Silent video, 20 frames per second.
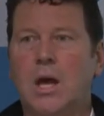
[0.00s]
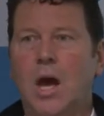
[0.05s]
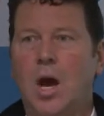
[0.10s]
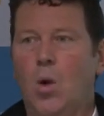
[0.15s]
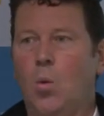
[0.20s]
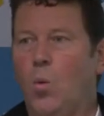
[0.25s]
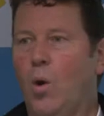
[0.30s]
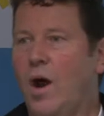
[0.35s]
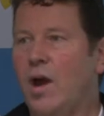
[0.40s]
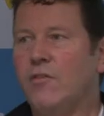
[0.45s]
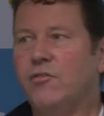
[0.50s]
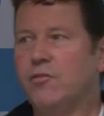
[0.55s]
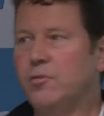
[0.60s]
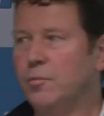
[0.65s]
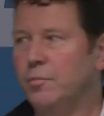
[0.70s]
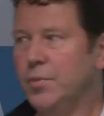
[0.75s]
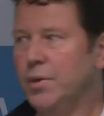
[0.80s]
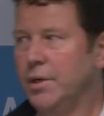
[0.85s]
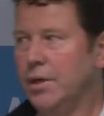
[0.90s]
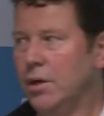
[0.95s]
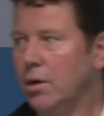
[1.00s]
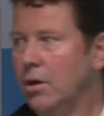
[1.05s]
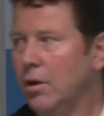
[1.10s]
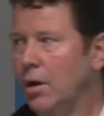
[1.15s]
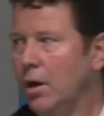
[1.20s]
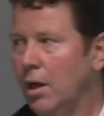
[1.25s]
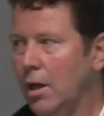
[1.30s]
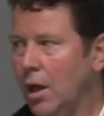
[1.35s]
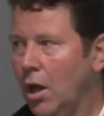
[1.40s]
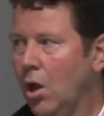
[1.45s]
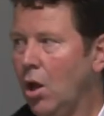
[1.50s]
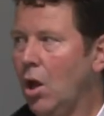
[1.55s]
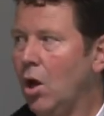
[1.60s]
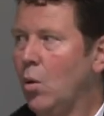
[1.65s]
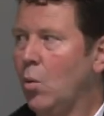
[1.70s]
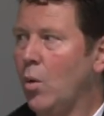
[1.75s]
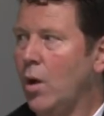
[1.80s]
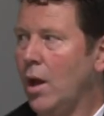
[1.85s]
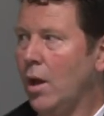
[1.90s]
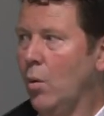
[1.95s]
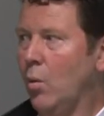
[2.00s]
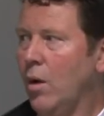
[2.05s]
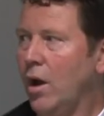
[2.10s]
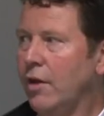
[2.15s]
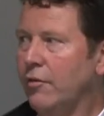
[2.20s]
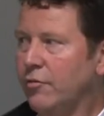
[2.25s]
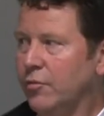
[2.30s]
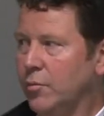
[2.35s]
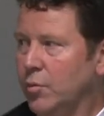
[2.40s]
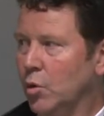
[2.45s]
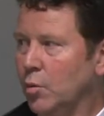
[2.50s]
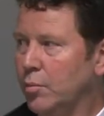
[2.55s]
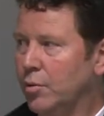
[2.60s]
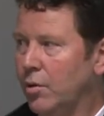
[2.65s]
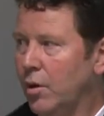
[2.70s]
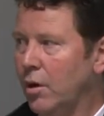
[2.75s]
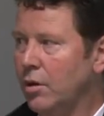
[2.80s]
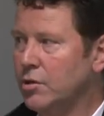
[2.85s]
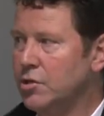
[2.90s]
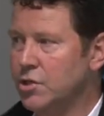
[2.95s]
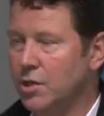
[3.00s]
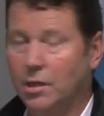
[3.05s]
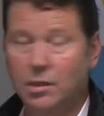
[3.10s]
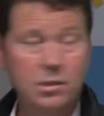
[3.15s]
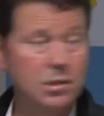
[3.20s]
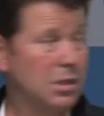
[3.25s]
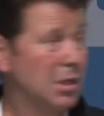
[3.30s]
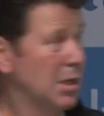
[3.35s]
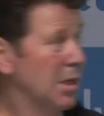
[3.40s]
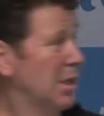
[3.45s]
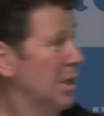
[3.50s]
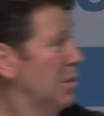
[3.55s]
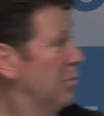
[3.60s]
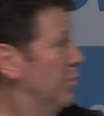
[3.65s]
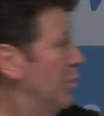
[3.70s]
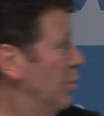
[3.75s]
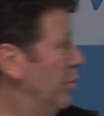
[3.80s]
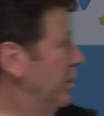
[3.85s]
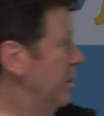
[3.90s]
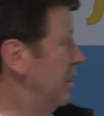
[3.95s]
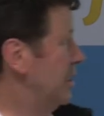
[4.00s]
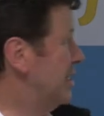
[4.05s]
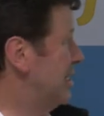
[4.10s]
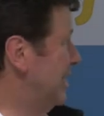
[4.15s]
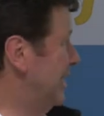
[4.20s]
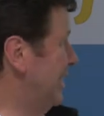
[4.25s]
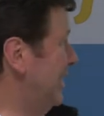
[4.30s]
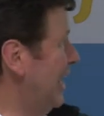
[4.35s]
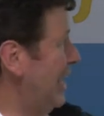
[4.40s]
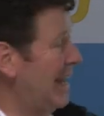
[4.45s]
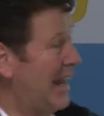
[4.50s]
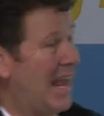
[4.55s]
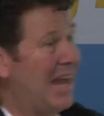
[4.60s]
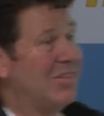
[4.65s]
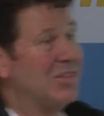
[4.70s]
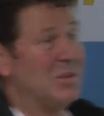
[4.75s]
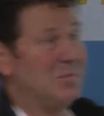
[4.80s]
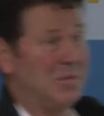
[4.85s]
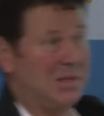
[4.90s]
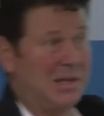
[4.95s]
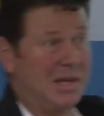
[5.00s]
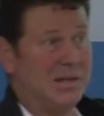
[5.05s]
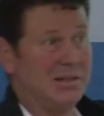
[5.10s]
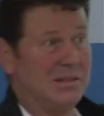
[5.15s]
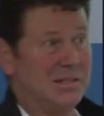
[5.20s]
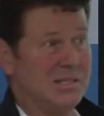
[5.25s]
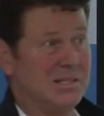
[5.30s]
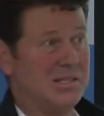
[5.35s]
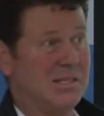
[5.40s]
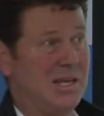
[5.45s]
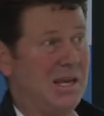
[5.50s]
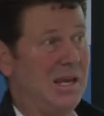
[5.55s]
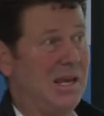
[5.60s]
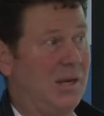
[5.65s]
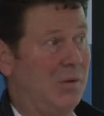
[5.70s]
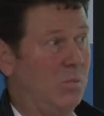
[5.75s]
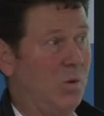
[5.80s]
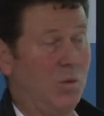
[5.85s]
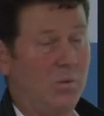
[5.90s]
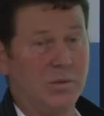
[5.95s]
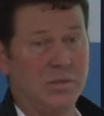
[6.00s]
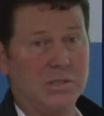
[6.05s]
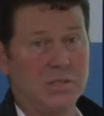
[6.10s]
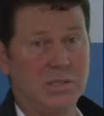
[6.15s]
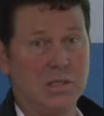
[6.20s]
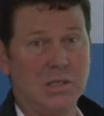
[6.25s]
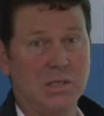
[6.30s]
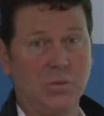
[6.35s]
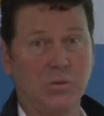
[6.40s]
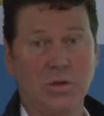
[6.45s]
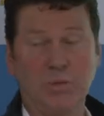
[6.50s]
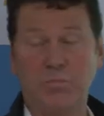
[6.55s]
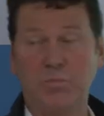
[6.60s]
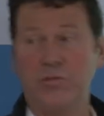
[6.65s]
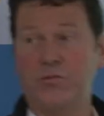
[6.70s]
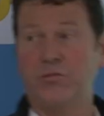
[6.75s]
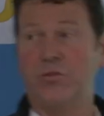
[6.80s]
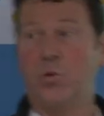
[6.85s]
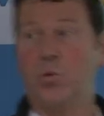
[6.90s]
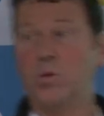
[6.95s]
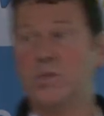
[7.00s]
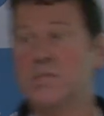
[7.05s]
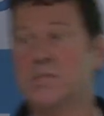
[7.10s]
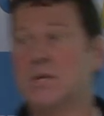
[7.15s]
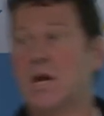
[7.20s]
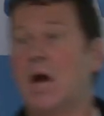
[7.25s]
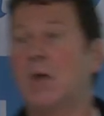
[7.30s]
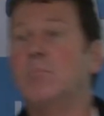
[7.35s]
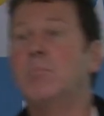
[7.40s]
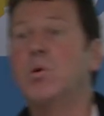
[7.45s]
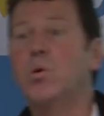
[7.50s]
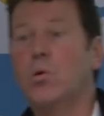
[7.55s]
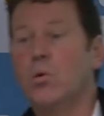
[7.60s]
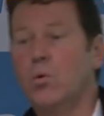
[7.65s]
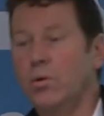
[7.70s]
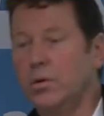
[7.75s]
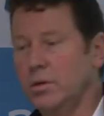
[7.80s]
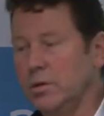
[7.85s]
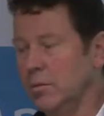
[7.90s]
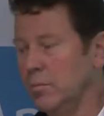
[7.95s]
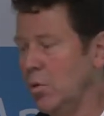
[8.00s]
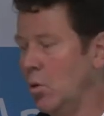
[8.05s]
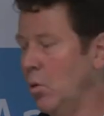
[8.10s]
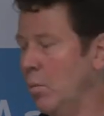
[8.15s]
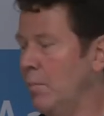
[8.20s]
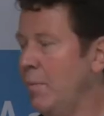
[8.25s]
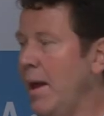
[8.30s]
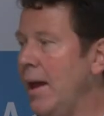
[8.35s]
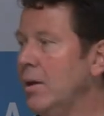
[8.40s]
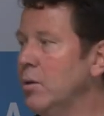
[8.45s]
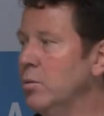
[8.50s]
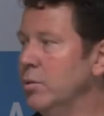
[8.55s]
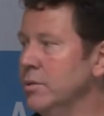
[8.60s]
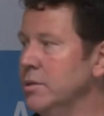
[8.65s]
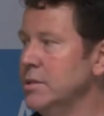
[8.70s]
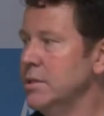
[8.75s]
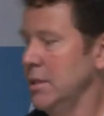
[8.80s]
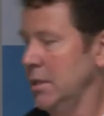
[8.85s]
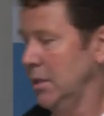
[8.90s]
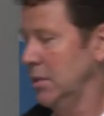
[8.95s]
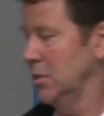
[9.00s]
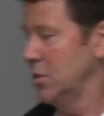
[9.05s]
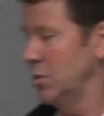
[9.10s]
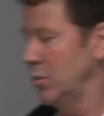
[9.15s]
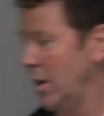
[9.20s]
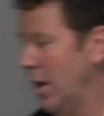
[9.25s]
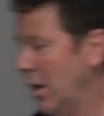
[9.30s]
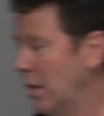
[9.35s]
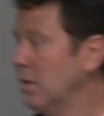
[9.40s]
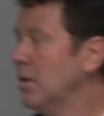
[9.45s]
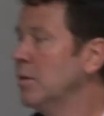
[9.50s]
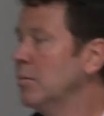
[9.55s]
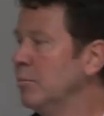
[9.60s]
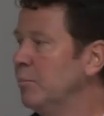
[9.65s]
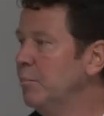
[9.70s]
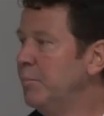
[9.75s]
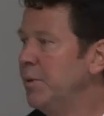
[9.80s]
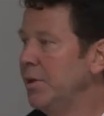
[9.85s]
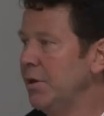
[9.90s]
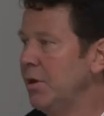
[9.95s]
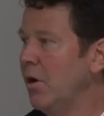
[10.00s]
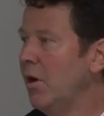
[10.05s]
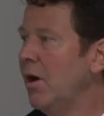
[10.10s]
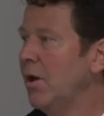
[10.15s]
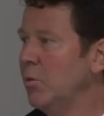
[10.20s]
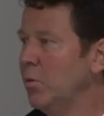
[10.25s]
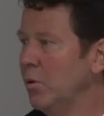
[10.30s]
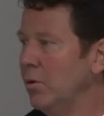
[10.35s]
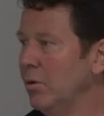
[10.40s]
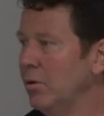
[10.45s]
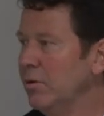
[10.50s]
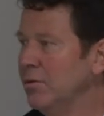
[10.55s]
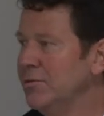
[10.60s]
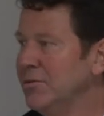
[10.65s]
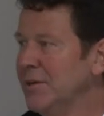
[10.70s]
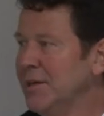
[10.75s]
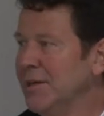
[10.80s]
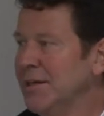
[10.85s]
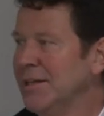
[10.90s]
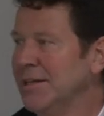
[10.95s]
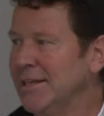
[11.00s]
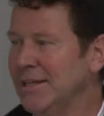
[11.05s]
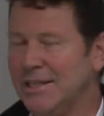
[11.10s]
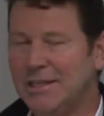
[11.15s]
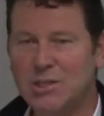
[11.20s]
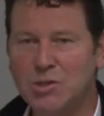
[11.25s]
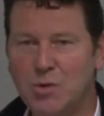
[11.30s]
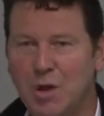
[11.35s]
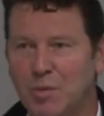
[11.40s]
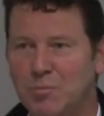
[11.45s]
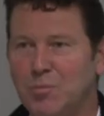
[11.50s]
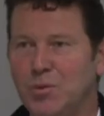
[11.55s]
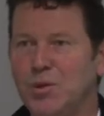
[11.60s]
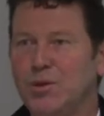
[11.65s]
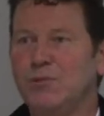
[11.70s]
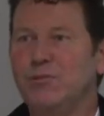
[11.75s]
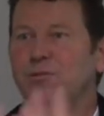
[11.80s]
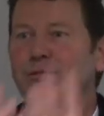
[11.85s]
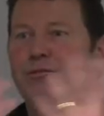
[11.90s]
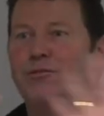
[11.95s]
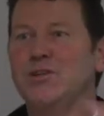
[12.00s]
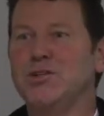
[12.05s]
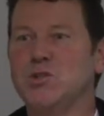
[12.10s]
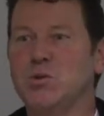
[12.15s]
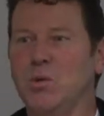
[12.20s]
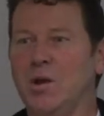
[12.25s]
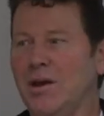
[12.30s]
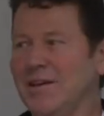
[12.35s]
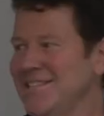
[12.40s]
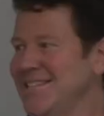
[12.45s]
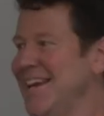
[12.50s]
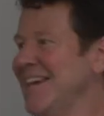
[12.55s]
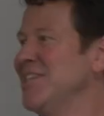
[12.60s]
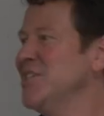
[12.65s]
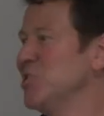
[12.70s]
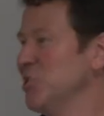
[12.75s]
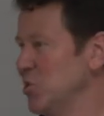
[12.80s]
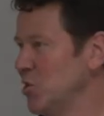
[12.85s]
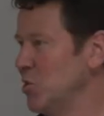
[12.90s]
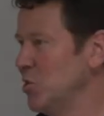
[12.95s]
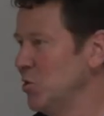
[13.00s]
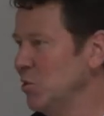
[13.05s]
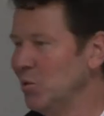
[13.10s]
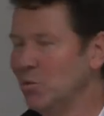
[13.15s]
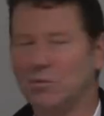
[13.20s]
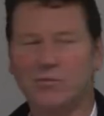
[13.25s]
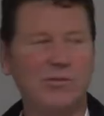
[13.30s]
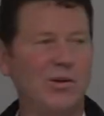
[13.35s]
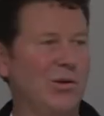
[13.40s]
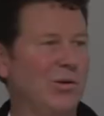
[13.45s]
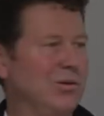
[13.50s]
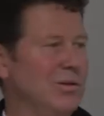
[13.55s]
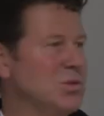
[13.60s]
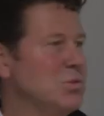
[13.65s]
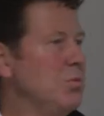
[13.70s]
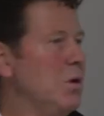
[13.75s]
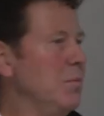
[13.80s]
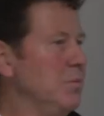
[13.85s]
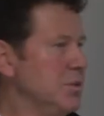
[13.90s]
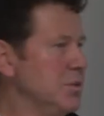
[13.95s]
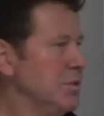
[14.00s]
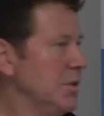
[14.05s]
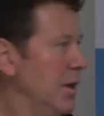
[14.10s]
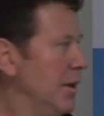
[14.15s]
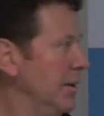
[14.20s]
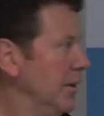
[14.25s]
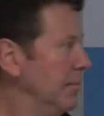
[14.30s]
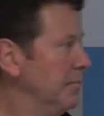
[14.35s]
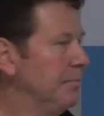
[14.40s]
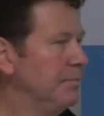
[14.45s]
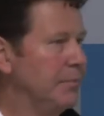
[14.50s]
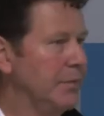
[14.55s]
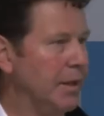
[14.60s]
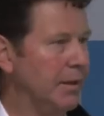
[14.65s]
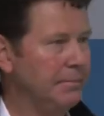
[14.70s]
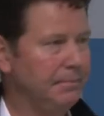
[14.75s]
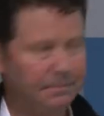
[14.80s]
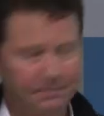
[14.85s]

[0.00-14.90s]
away from B I, a long way away from your project, but we need to get at them and understand what we're dealing with before we start pouring them all backwards into our B I world, into our beautiful visualization tool, and we've got all this rubbish data. Yeah.